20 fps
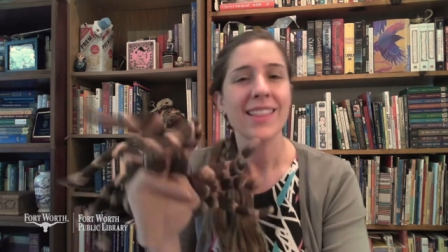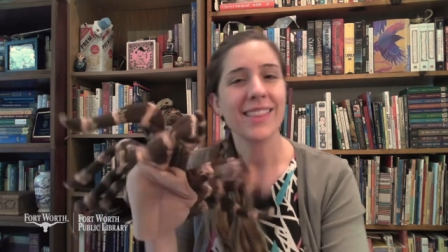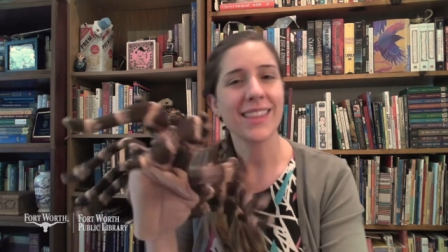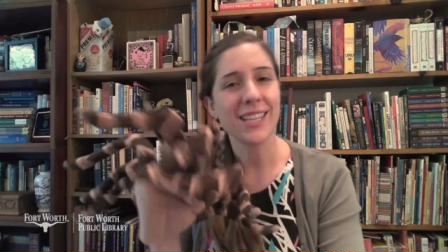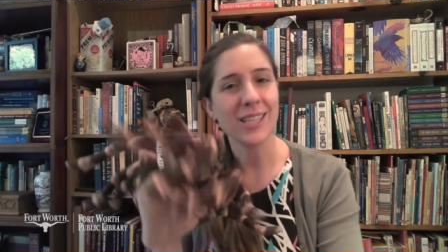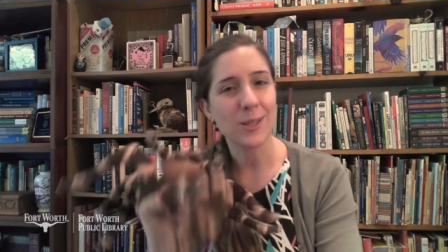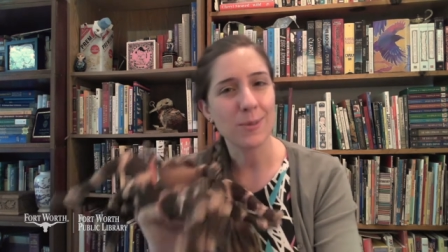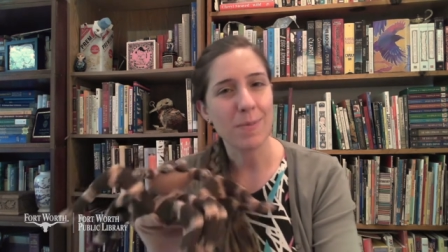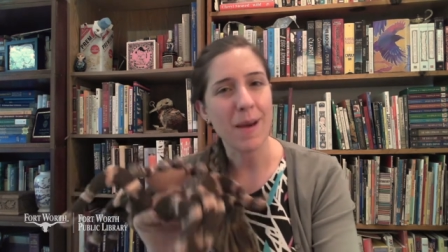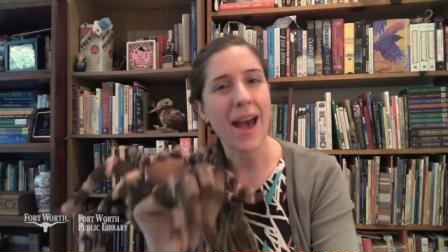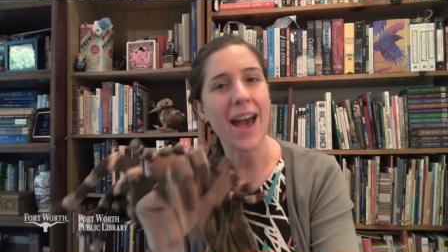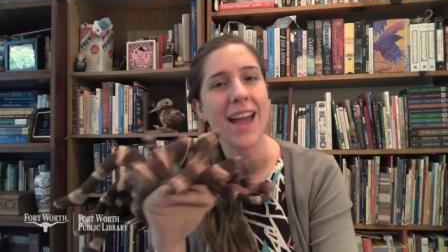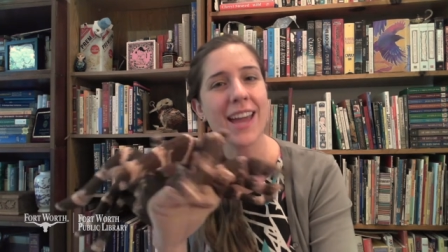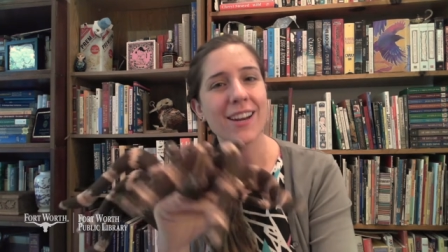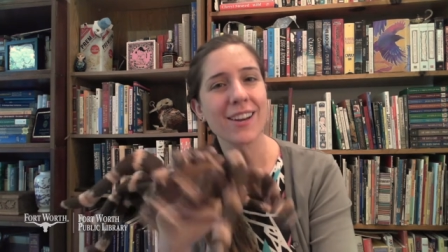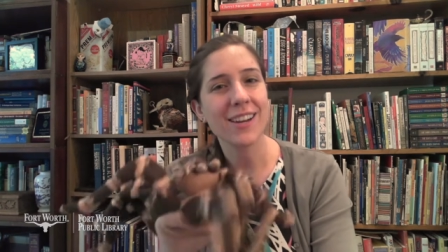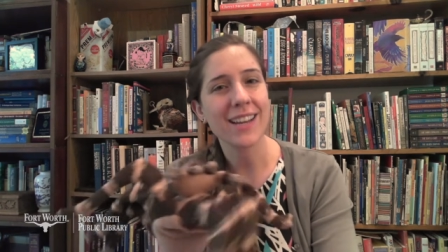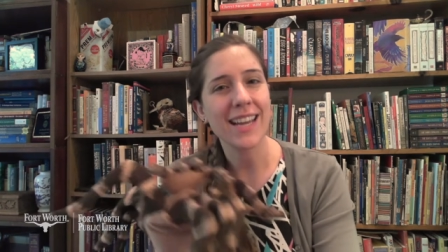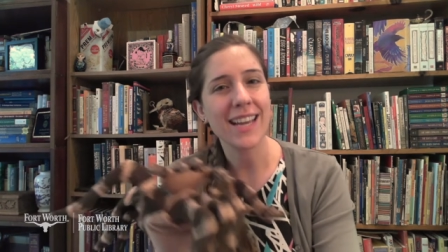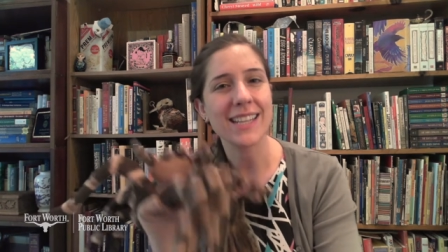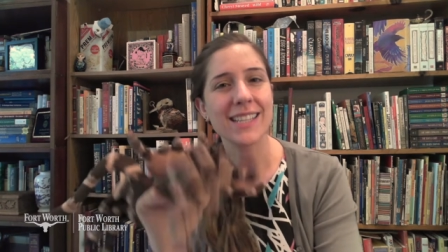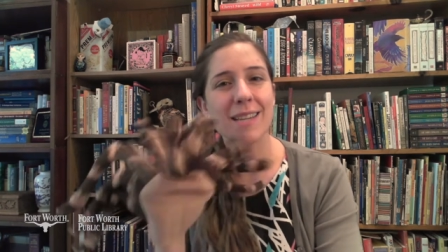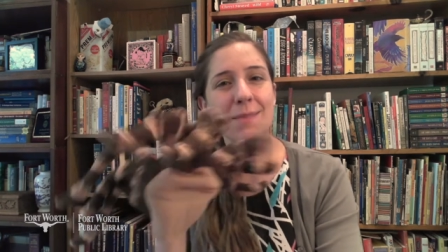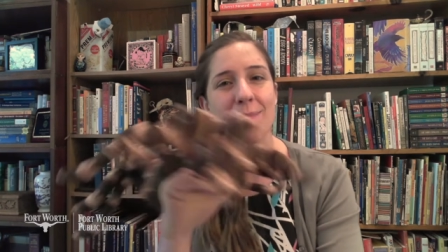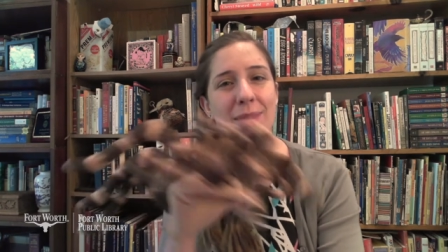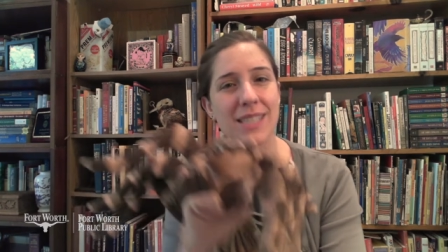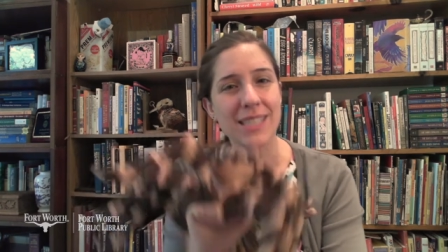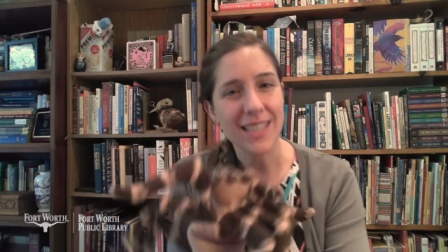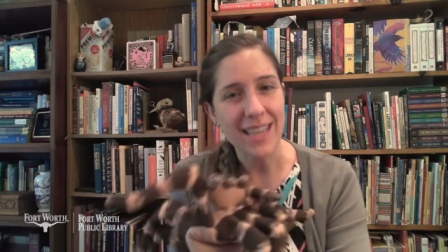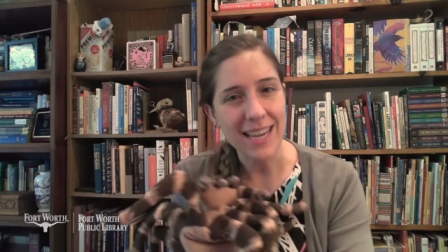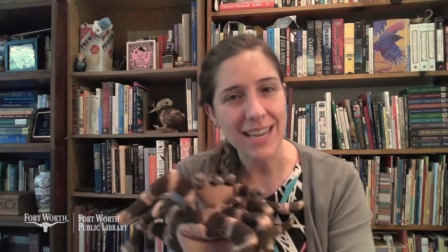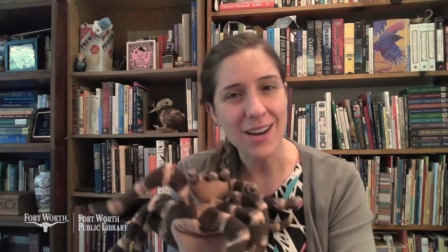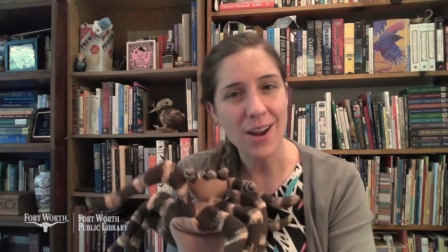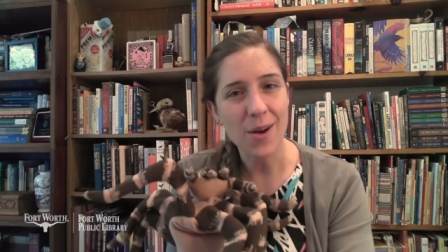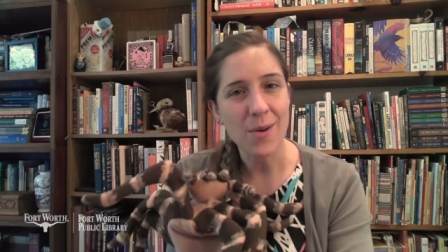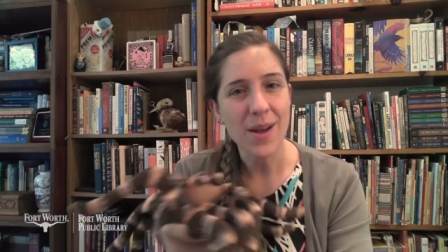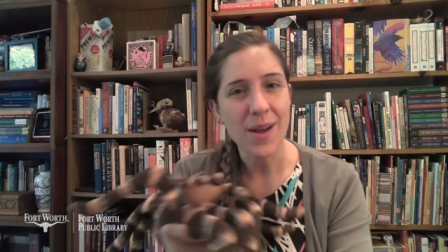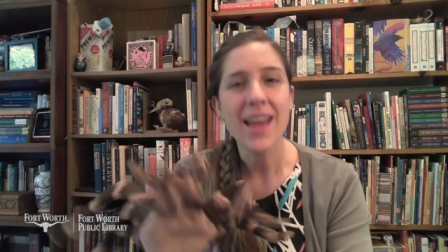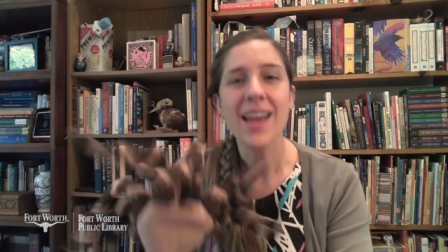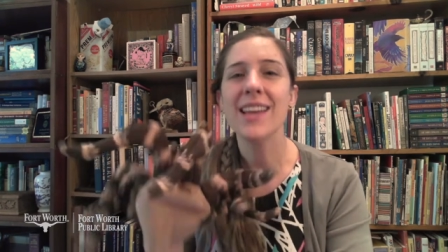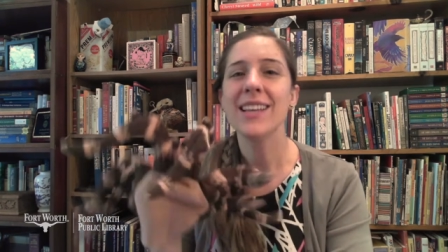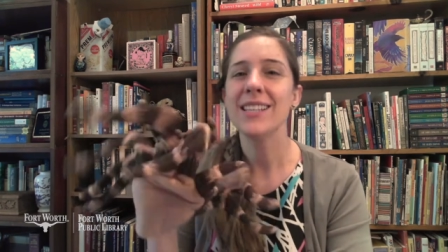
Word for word: The spider gets a mosquito.